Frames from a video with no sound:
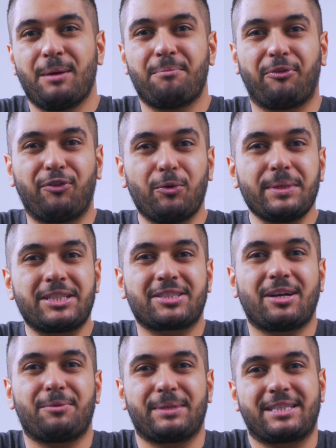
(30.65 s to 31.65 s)
Before we
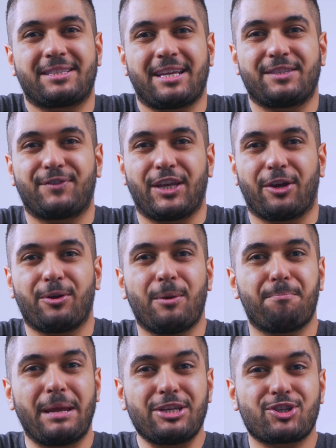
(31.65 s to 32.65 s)
start with today's video,
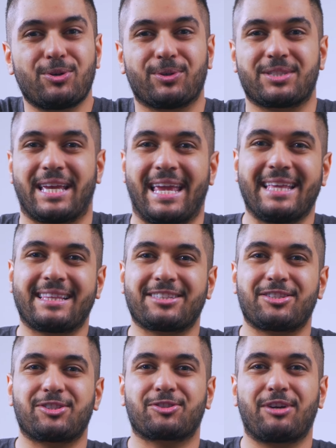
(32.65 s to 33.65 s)
make sure to hit that
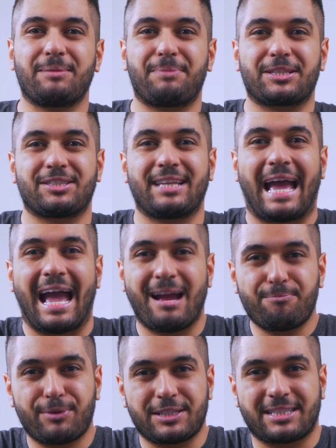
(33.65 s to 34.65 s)
subscribe button
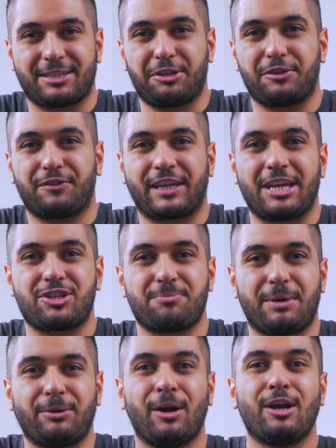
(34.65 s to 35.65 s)
and press that notification
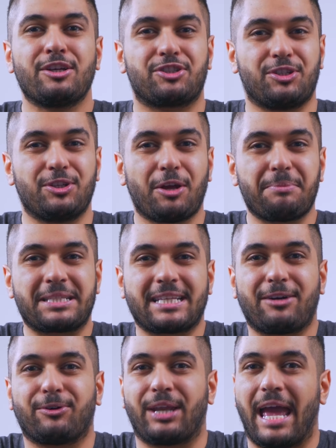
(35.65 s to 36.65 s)
bell so you don't miss
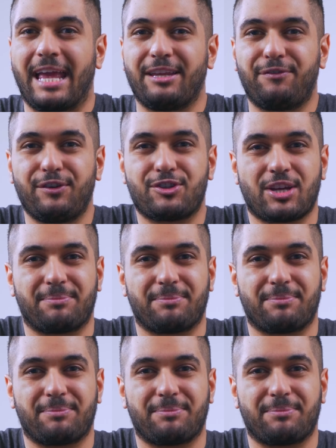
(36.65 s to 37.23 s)
out on any future